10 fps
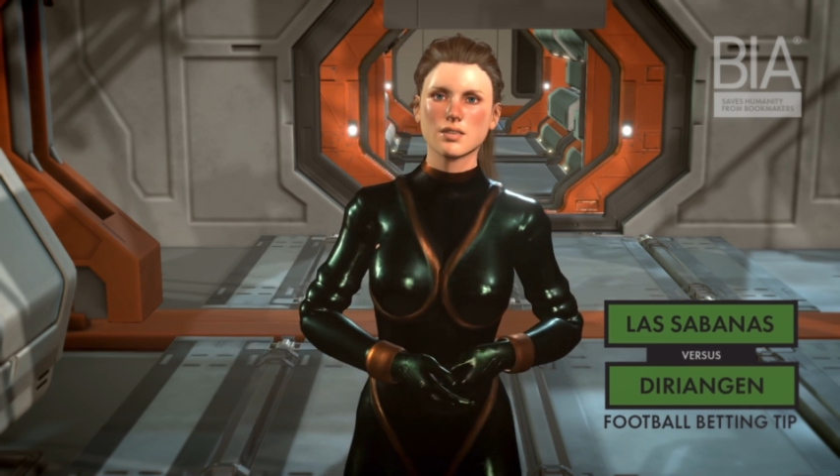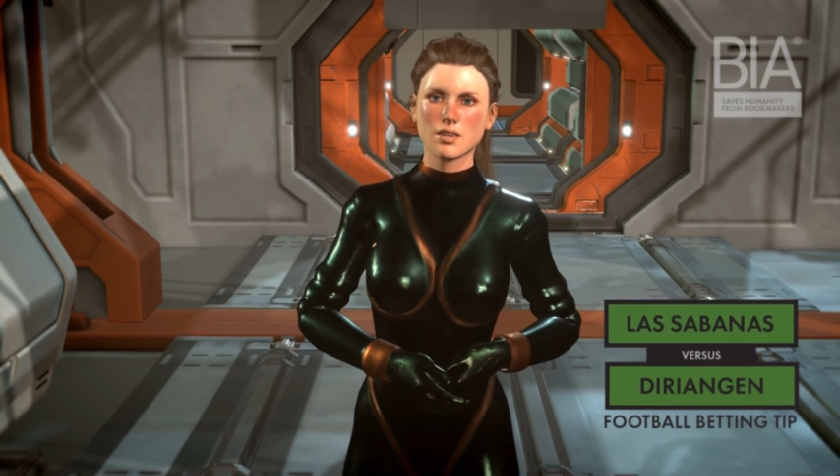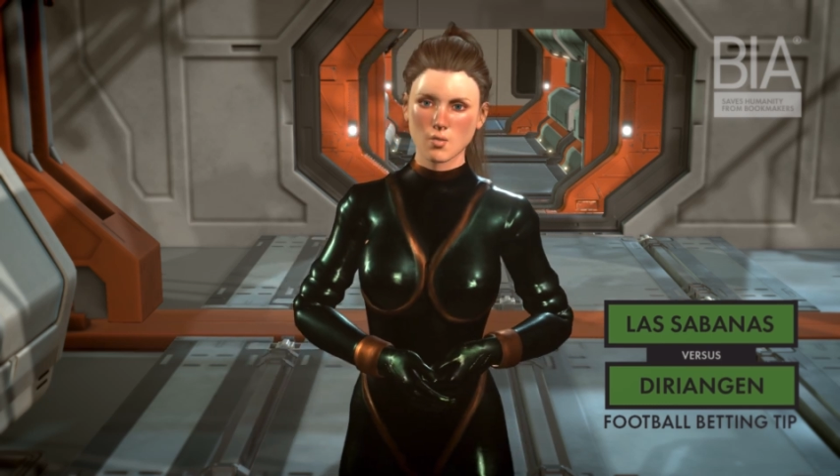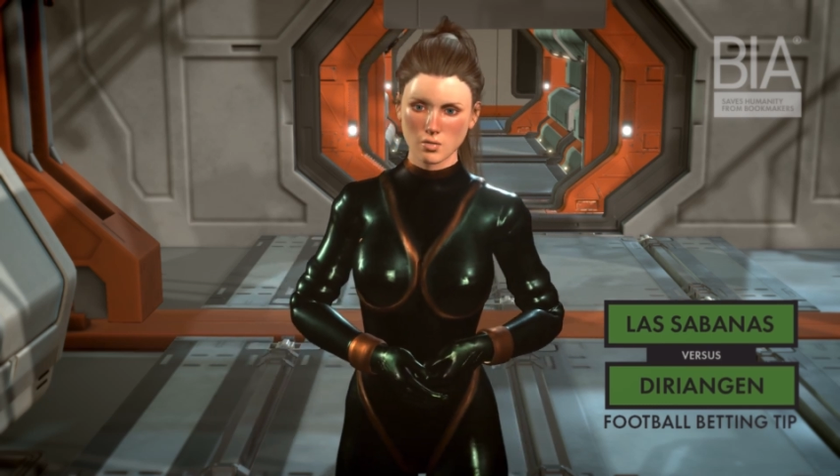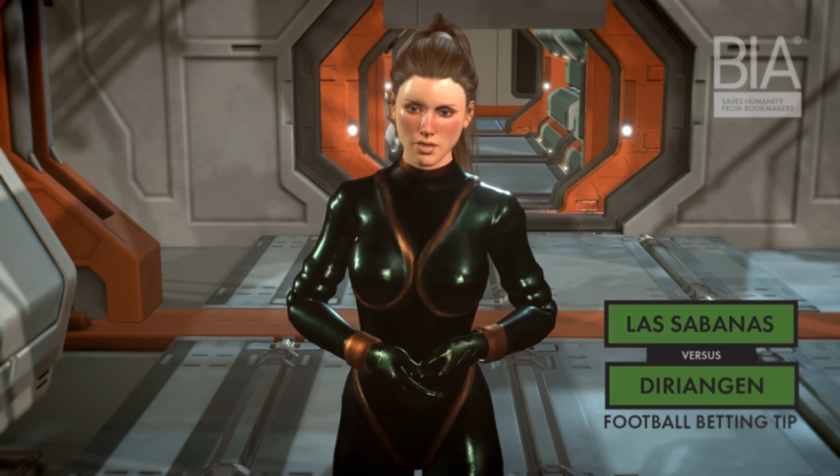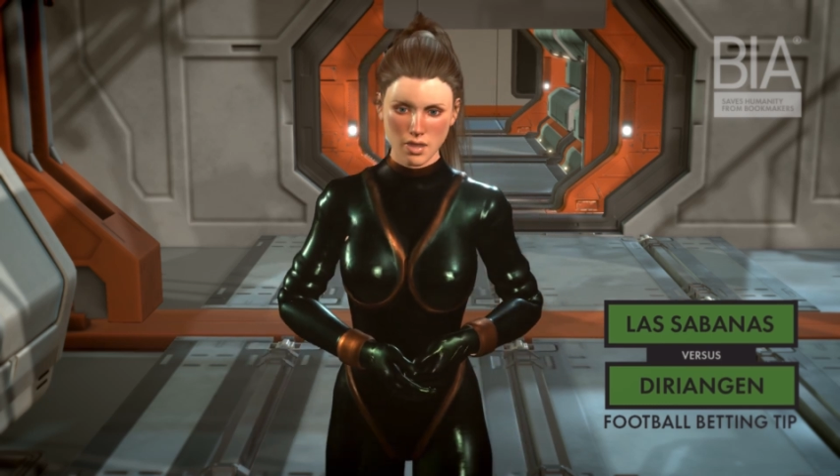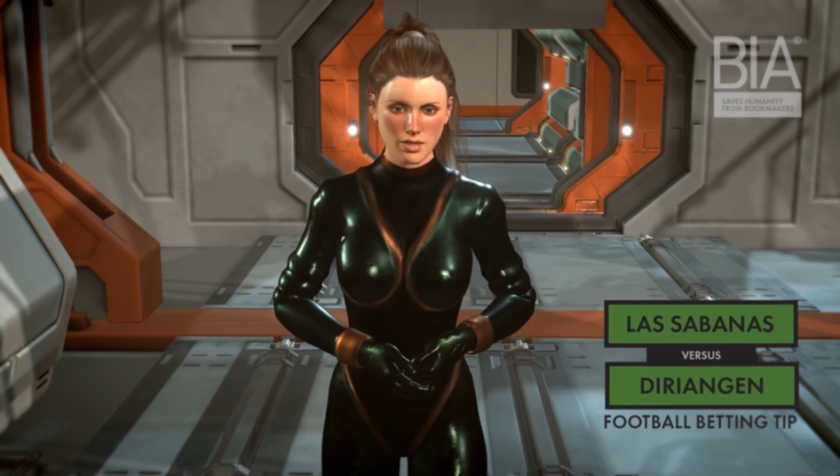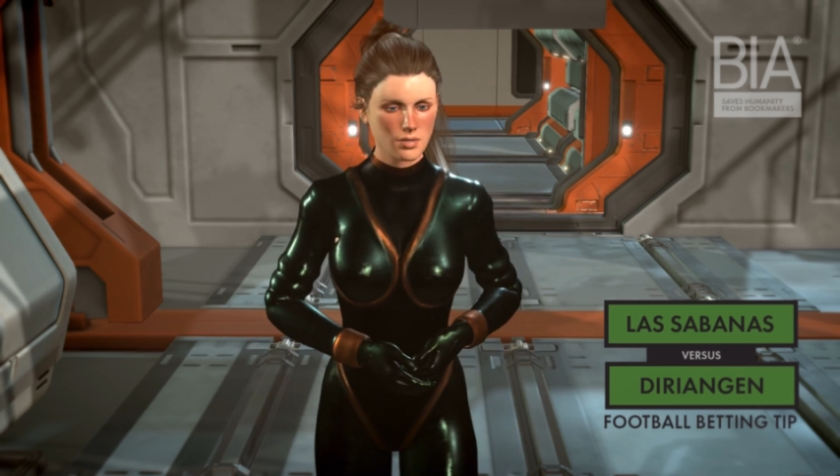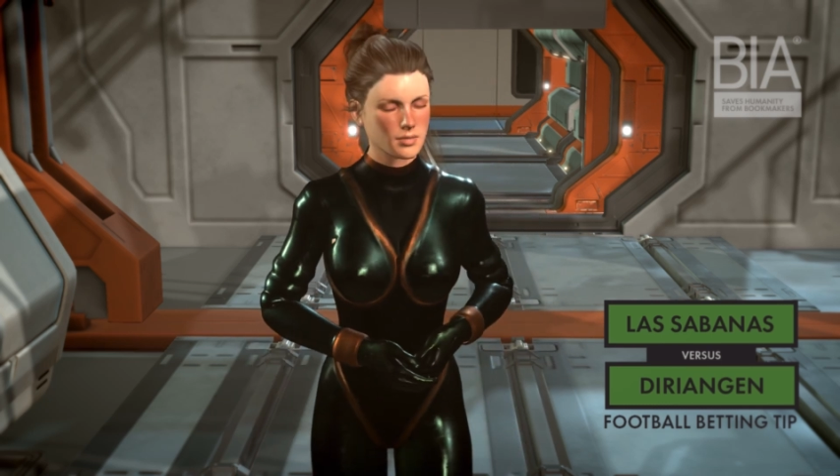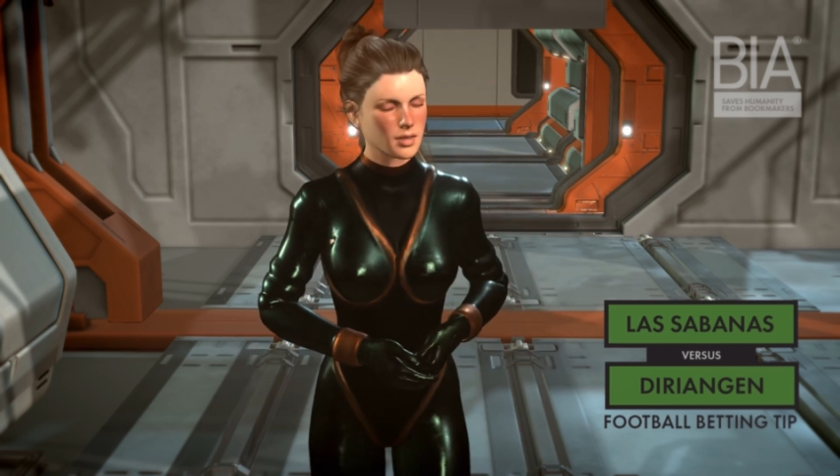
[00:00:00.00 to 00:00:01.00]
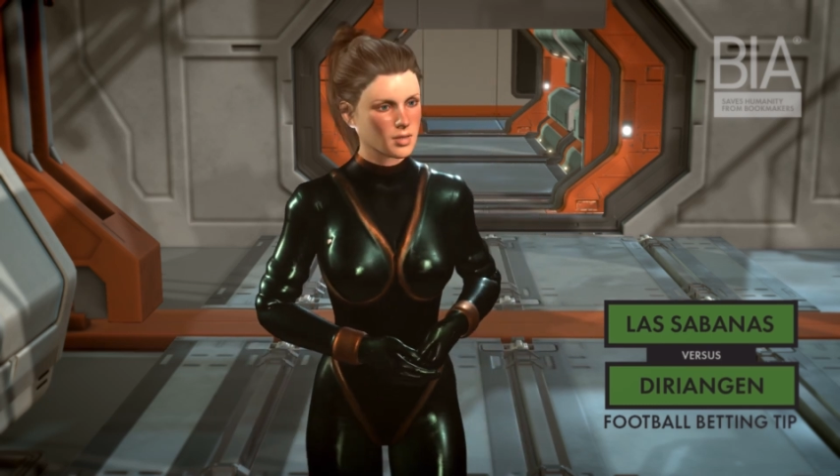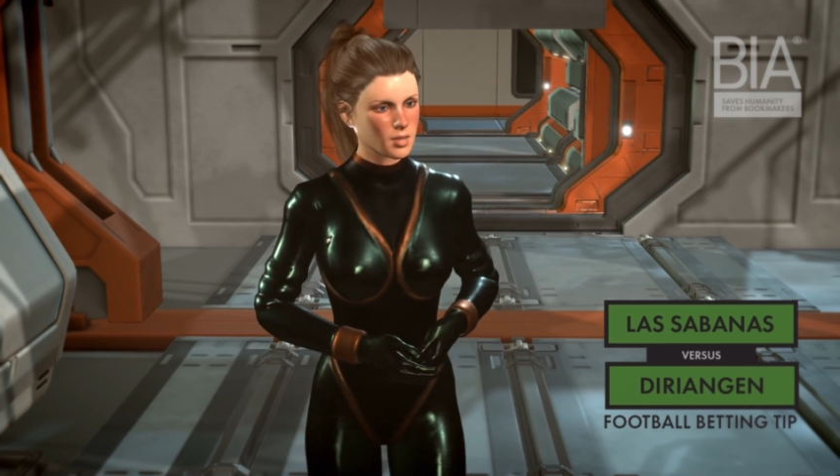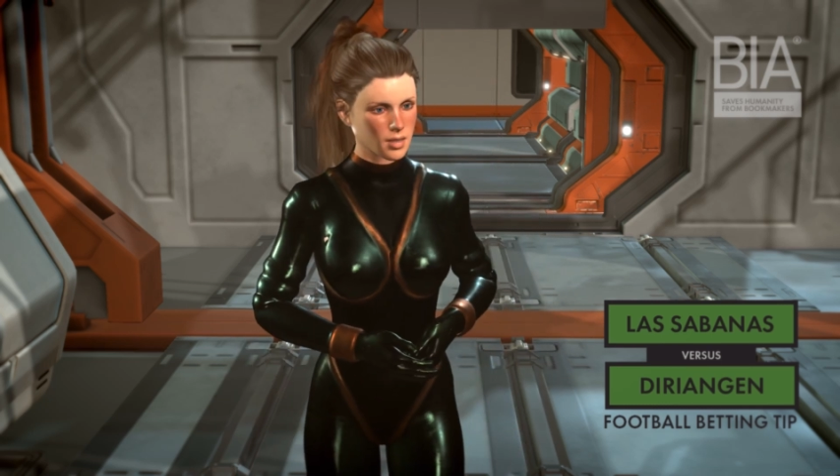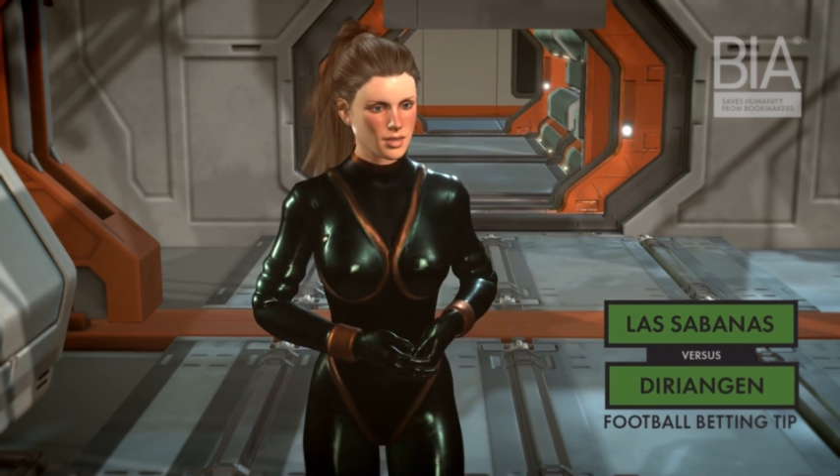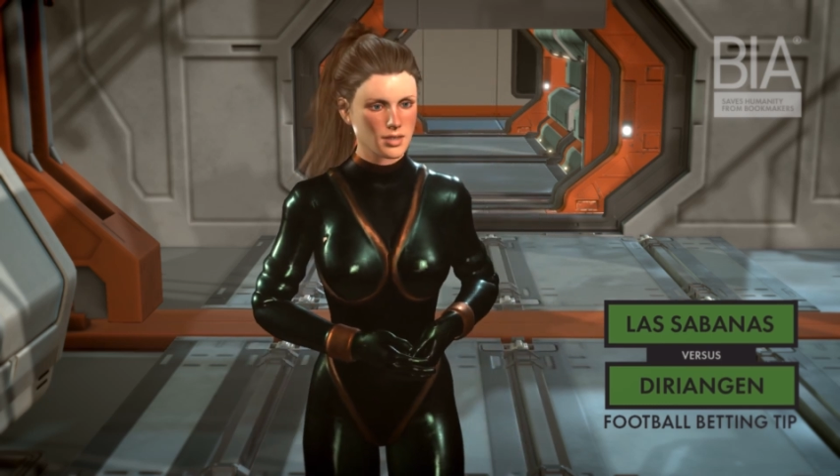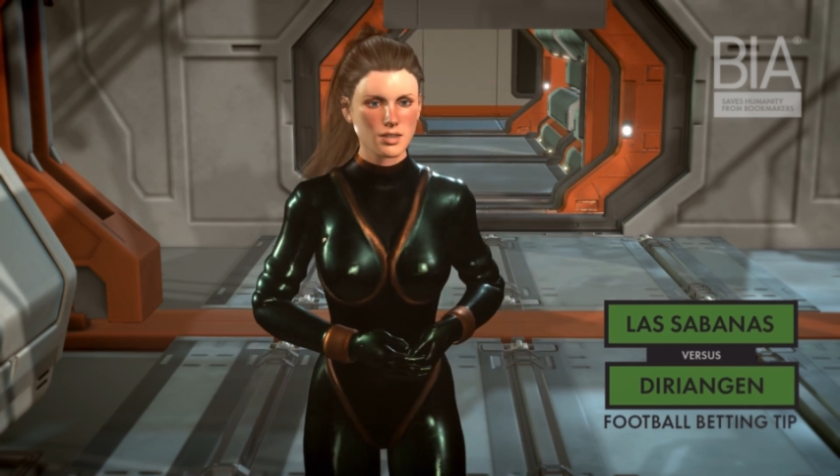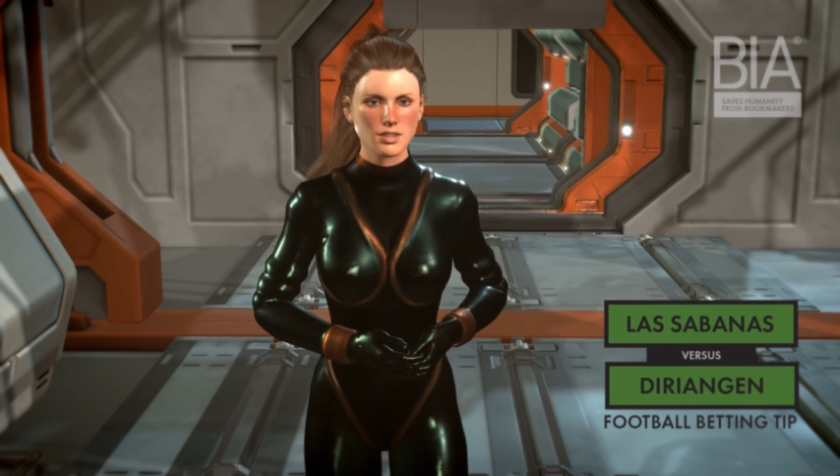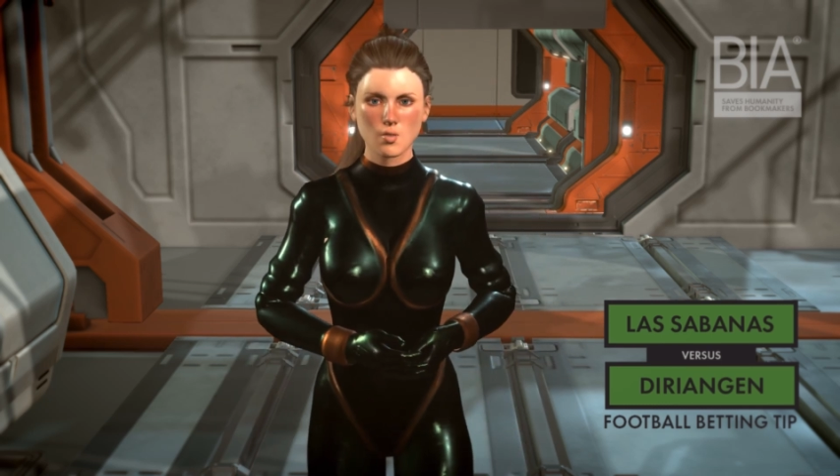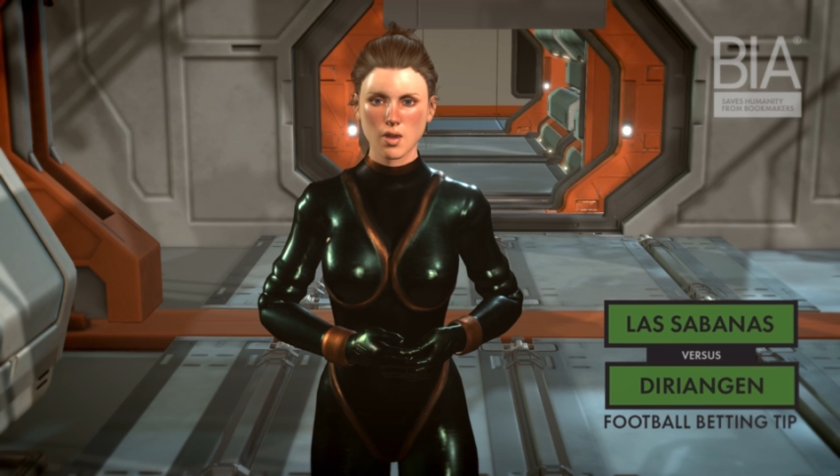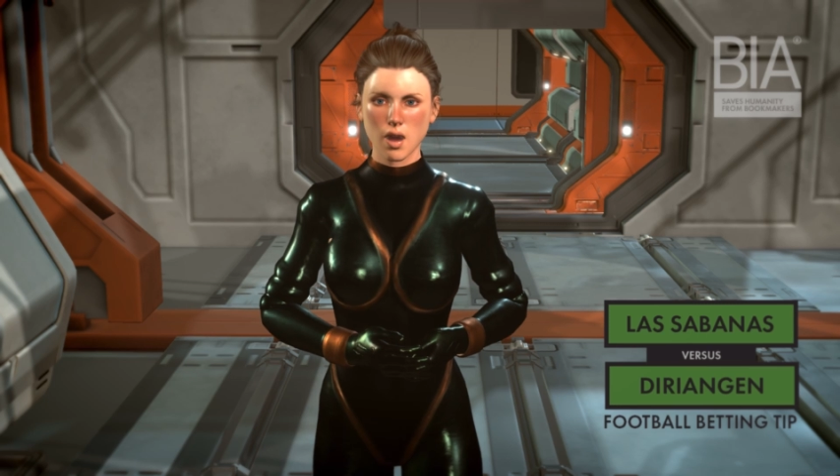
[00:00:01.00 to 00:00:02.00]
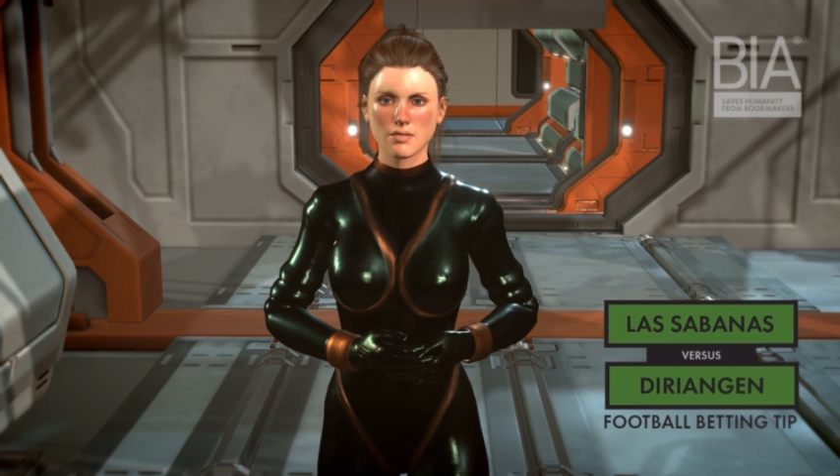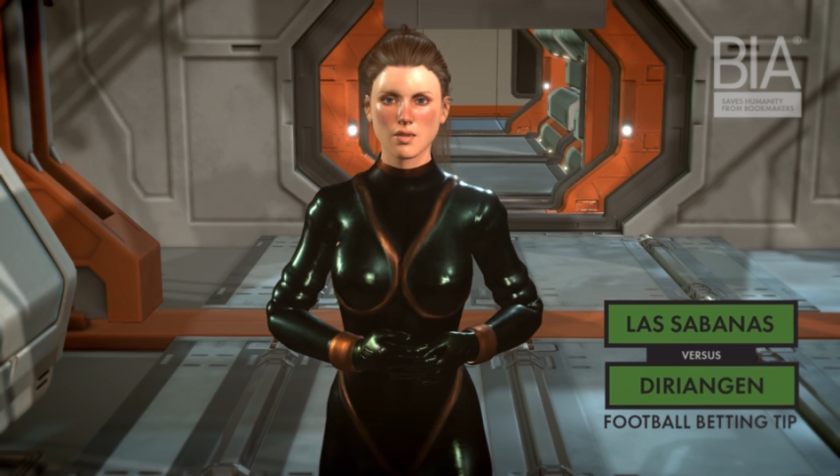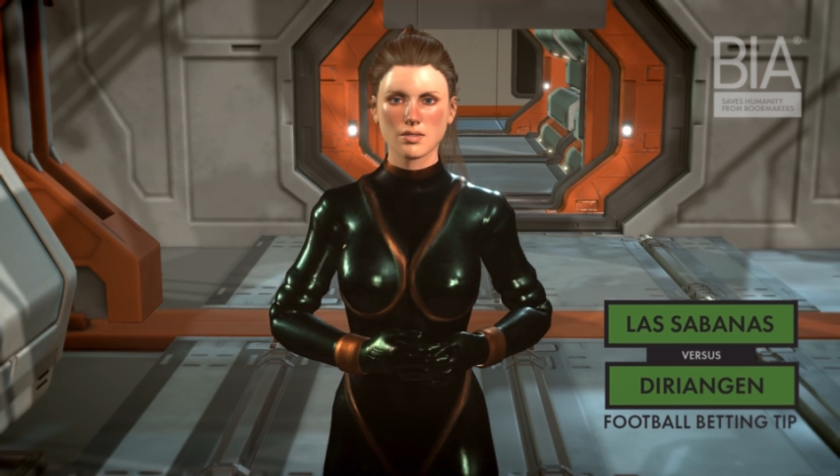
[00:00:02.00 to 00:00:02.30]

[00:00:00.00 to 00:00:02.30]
in Nicaragua Primera Division where